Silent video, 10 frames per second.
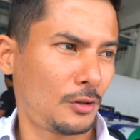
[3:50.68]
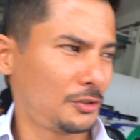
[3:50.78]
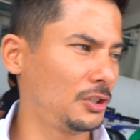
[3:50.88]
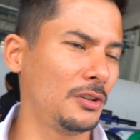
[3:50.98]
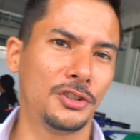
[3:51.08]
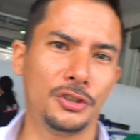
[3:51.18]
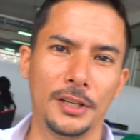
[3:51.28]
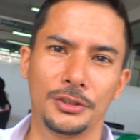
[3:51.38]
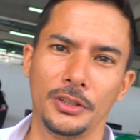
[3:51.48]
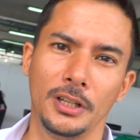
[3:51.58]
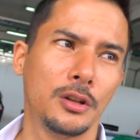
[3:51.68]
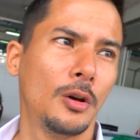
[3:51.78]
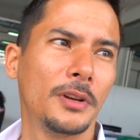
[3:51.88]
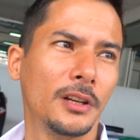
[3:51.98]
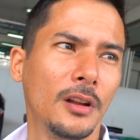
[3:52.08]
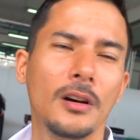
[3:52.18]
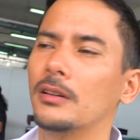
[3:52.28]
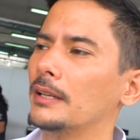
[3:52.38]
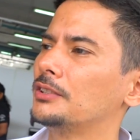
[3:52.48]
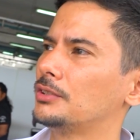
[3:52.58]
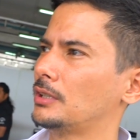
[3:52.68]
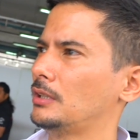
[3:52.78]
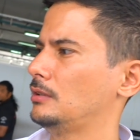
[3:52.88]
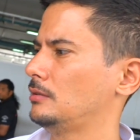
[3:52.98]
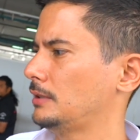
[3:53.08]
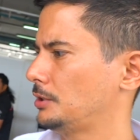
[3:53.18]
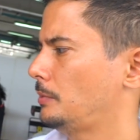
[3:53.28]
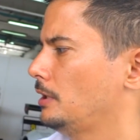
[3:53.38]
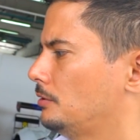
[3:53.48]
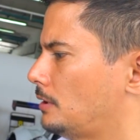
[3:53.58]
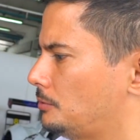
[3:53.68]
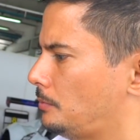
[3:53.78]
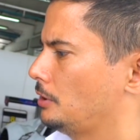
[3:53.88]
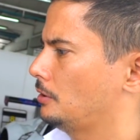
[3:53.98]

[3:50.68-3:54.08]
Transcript: Considering the straight's only a kilometre long, that's uh, that's pretty that's pretty